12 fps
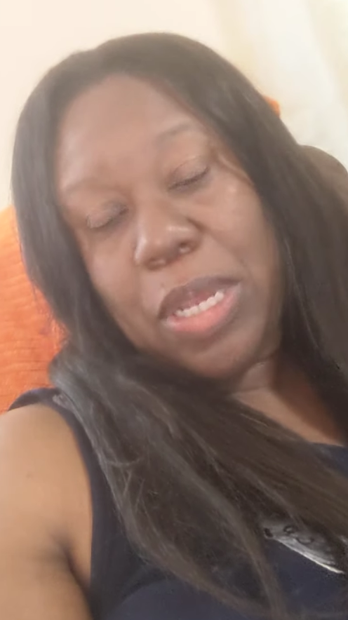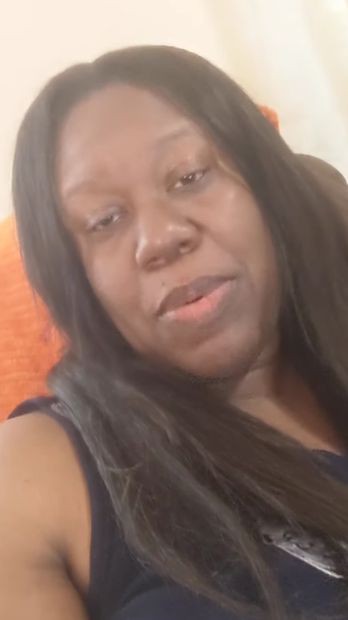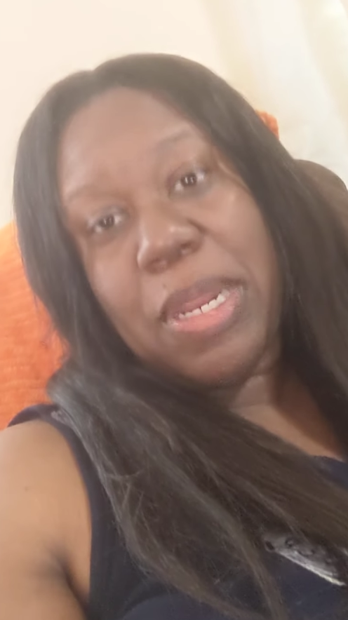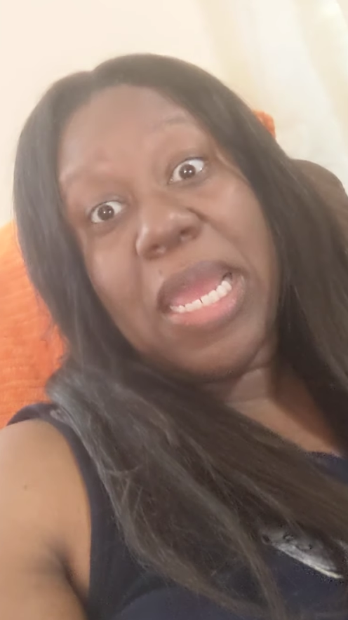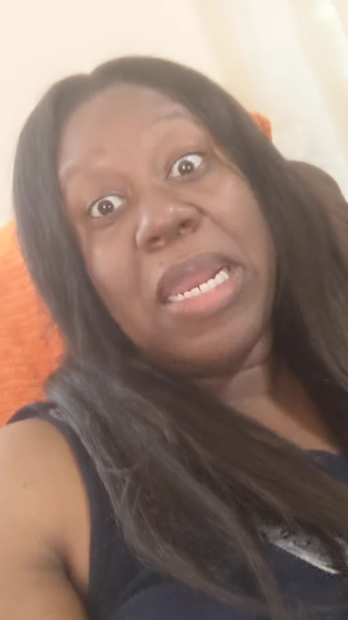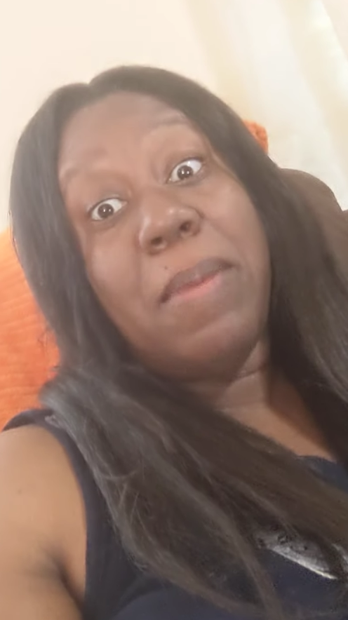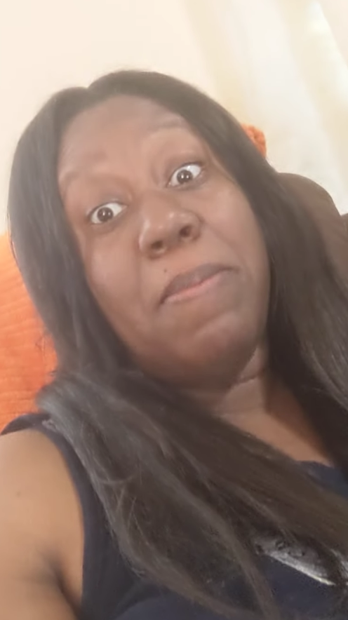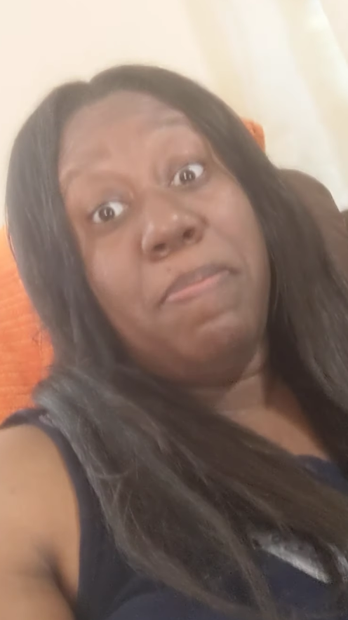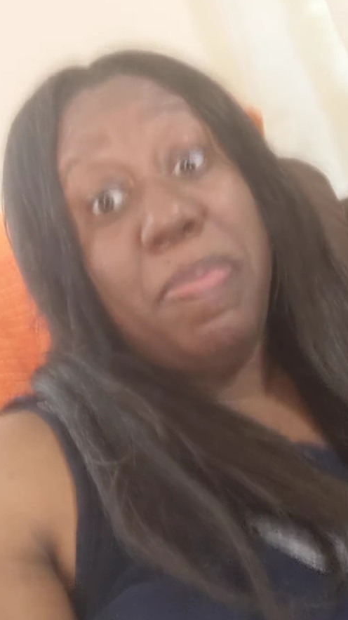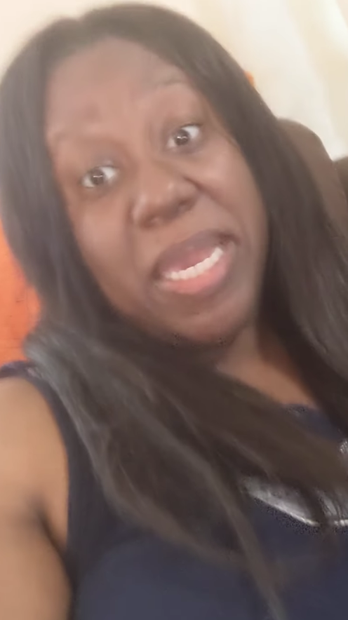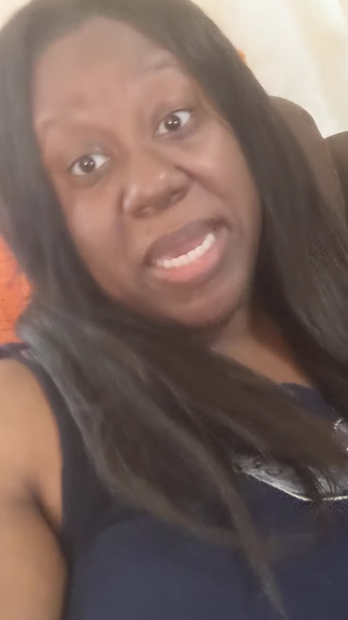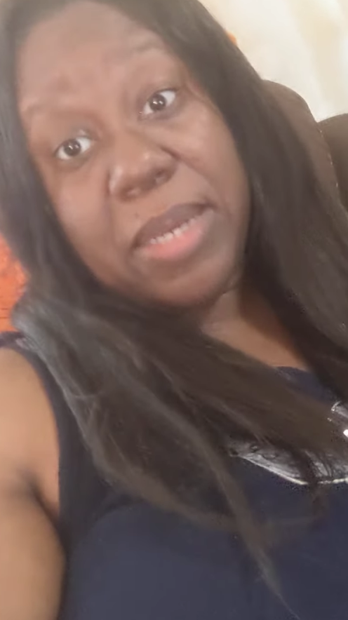I would have had a
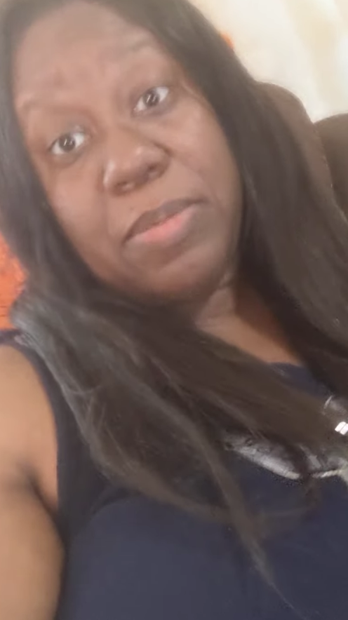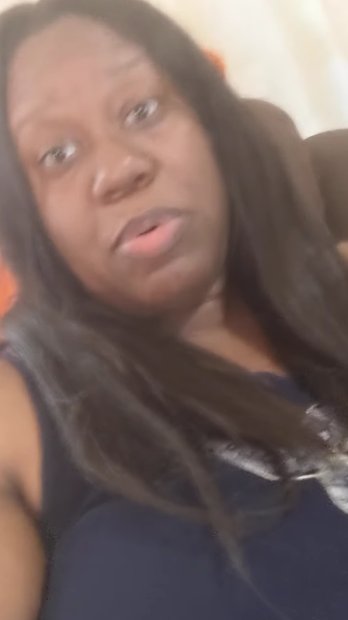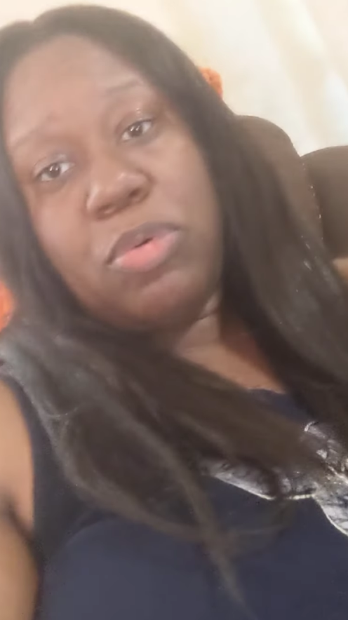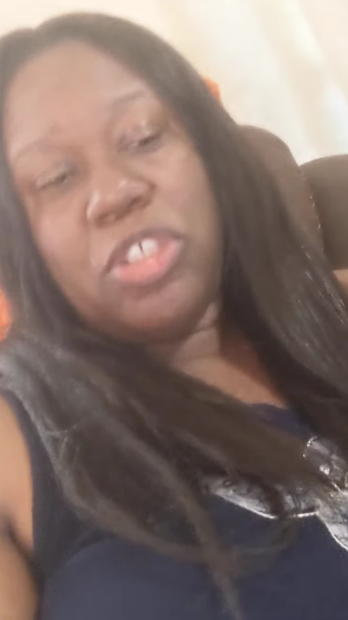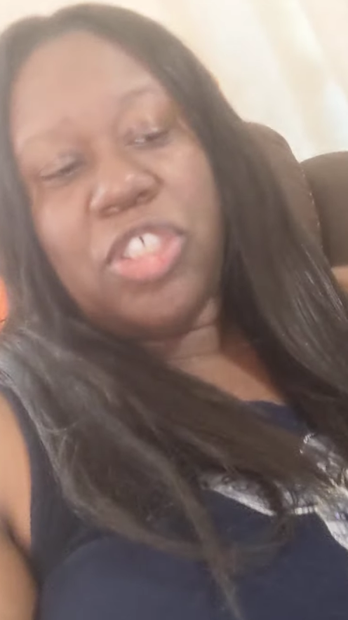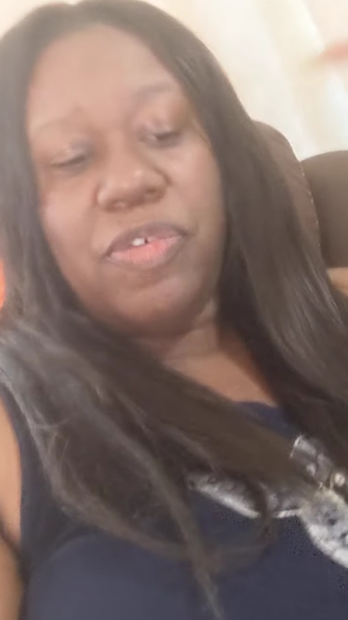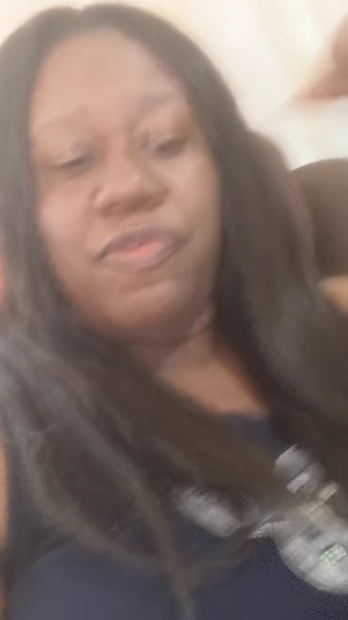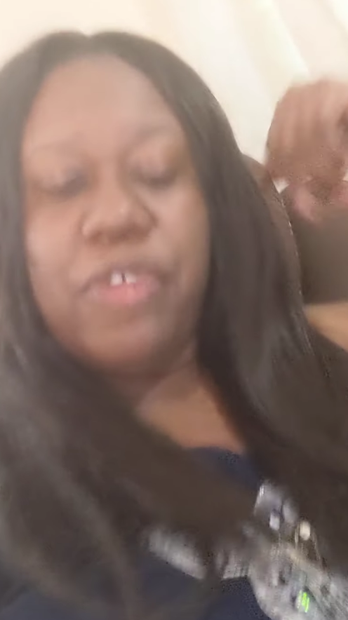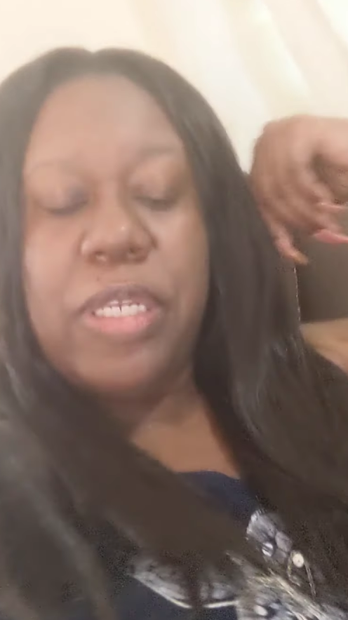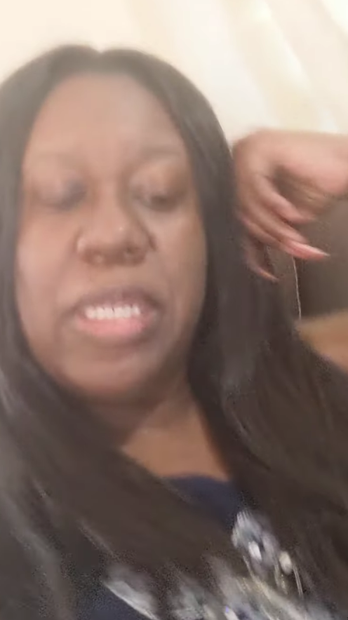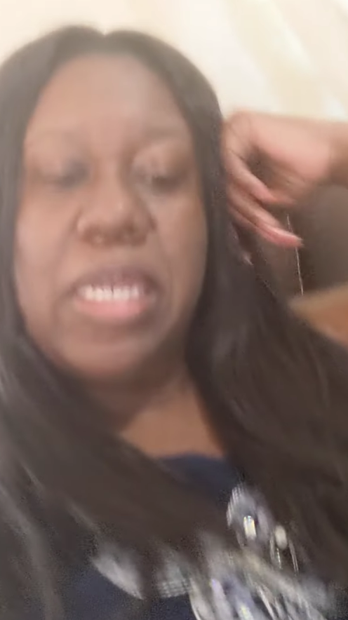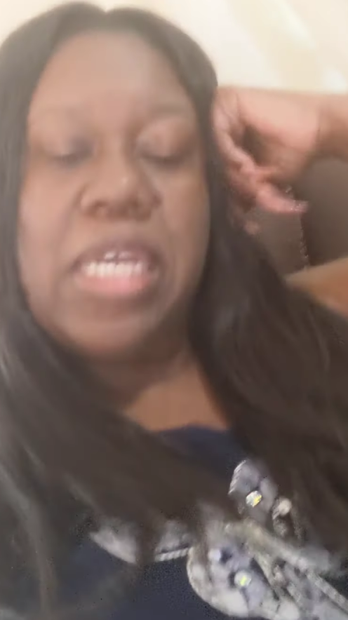big portion
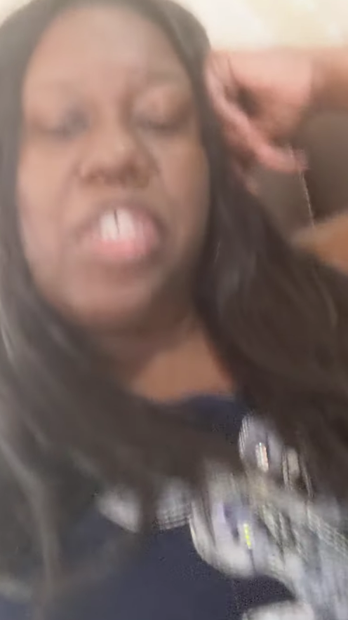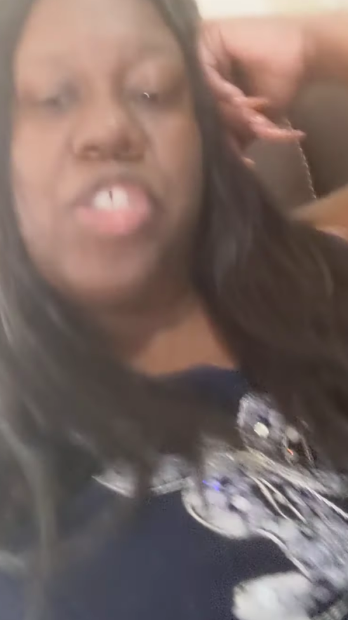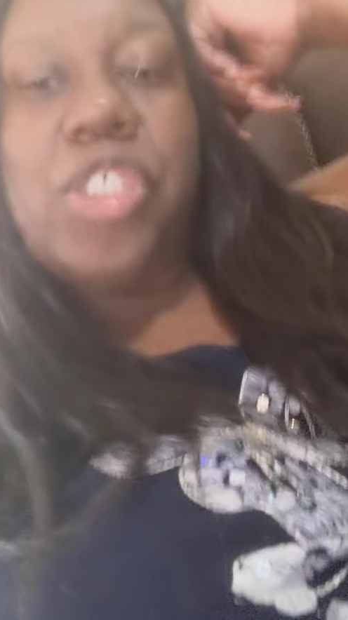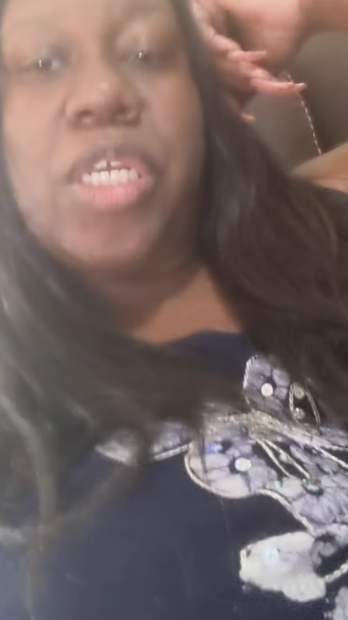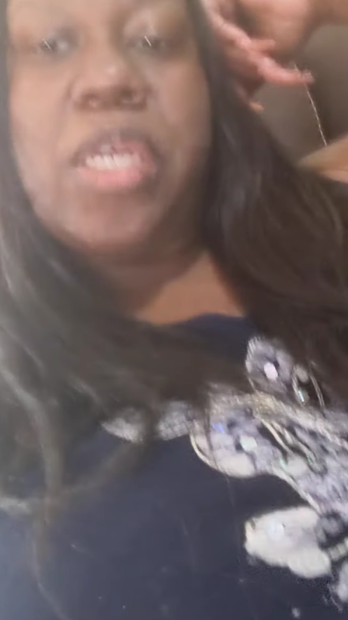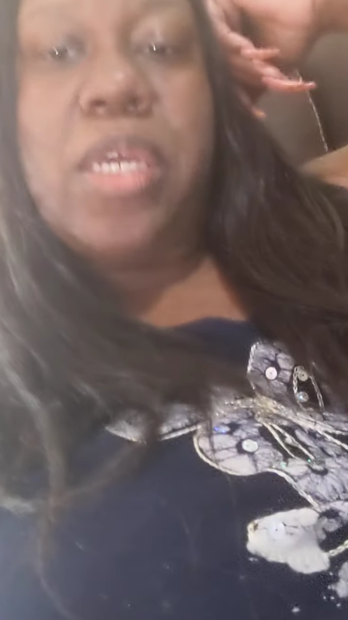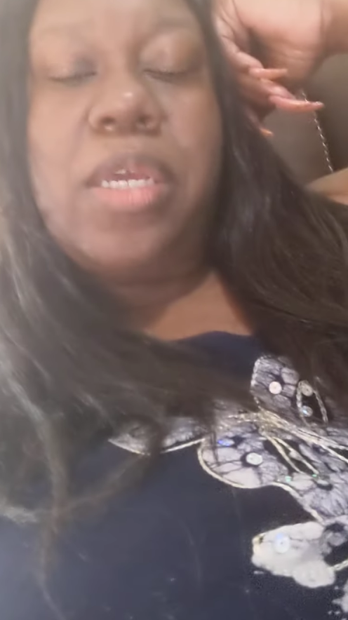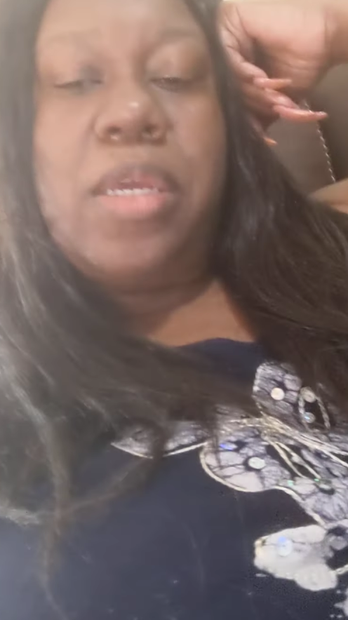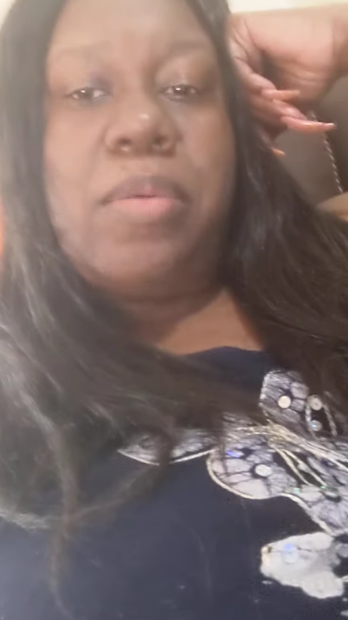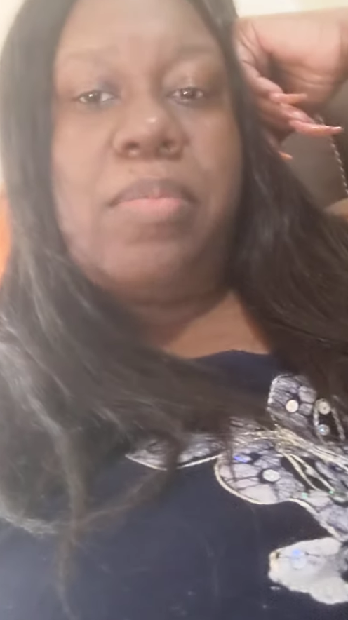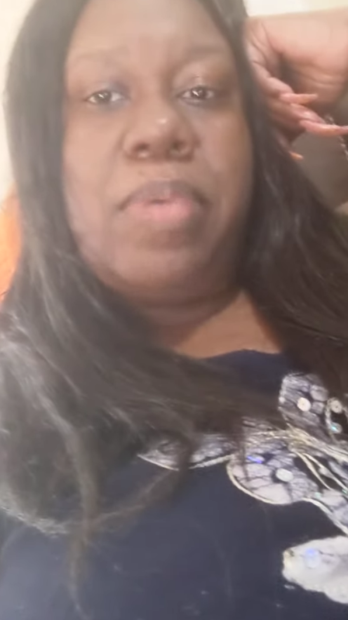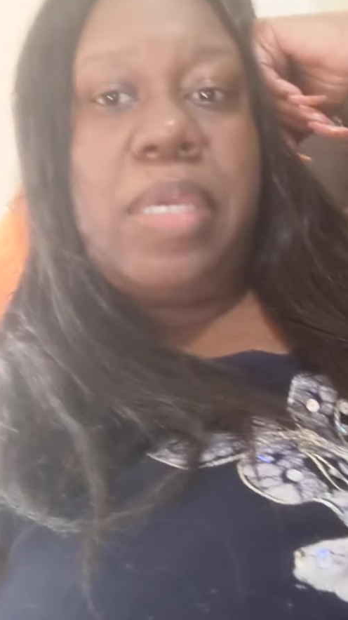for lunch
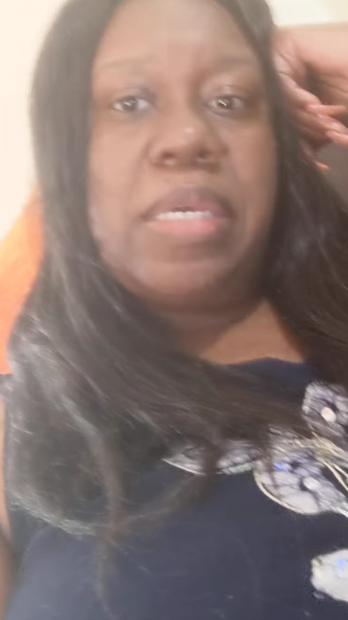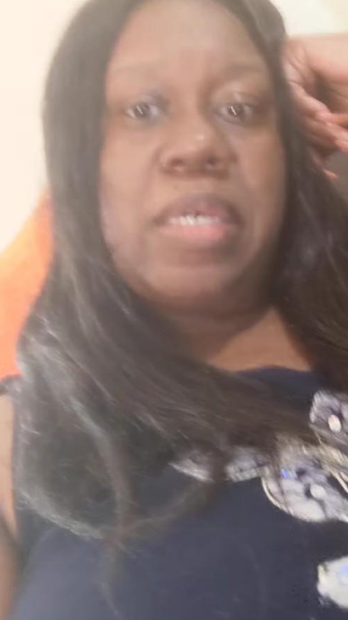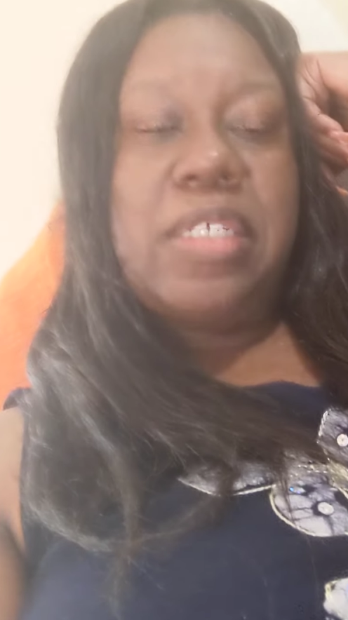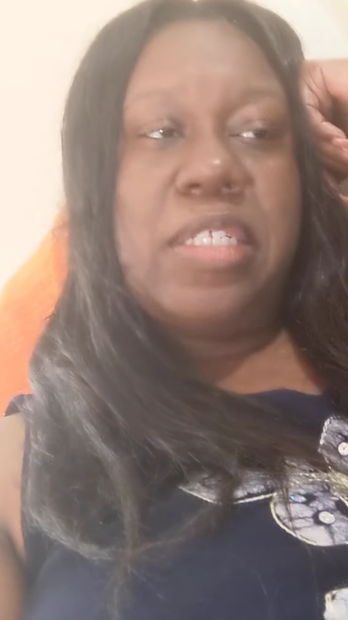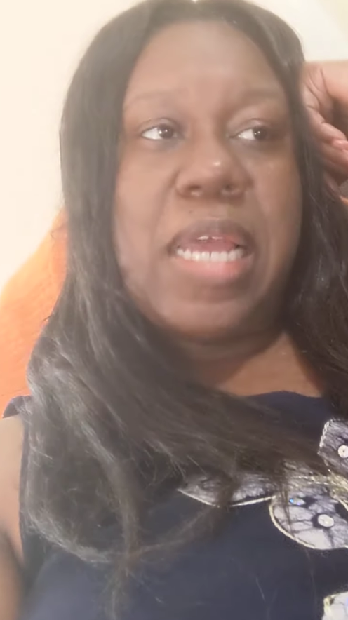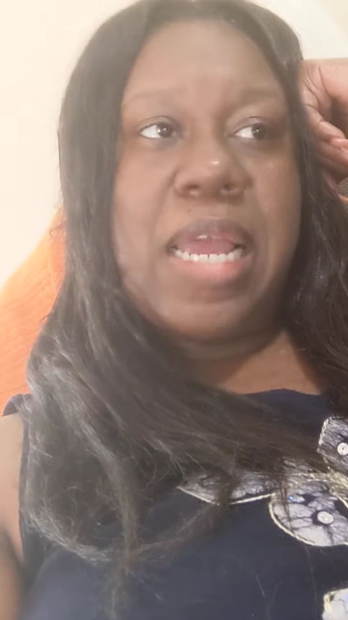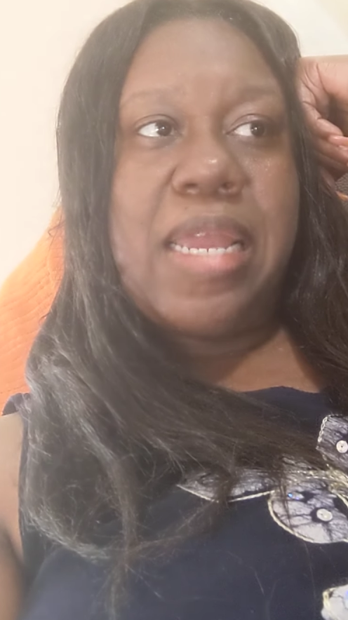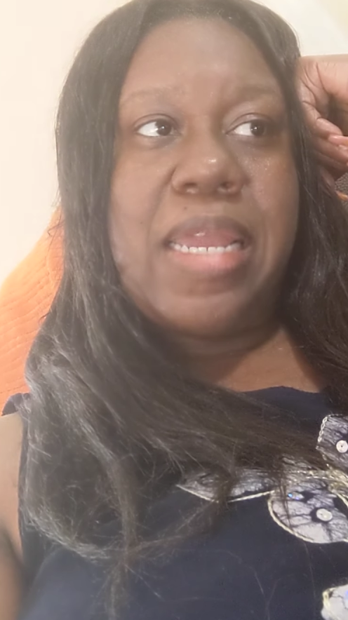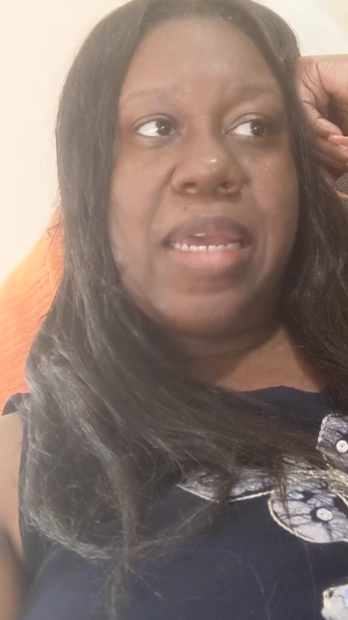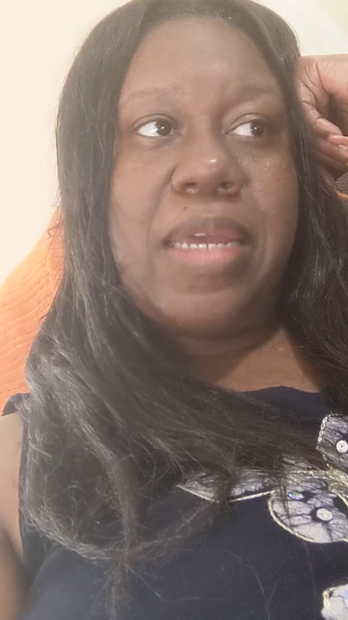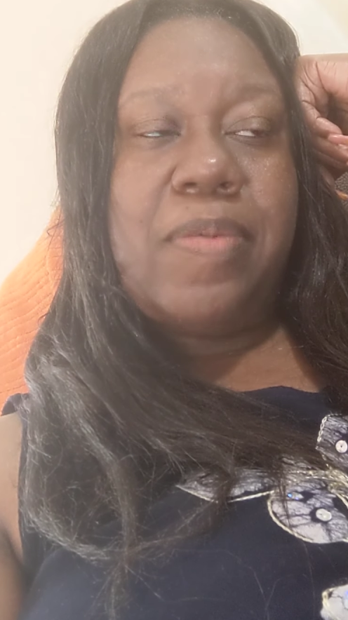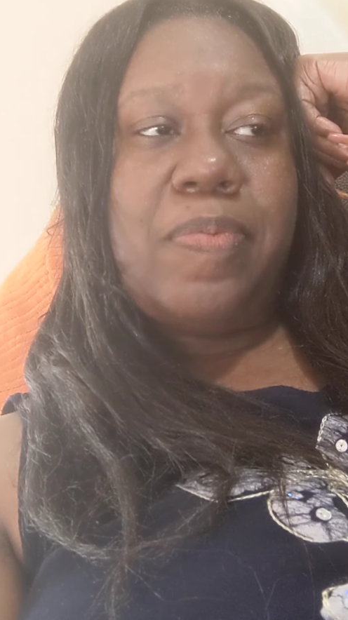because I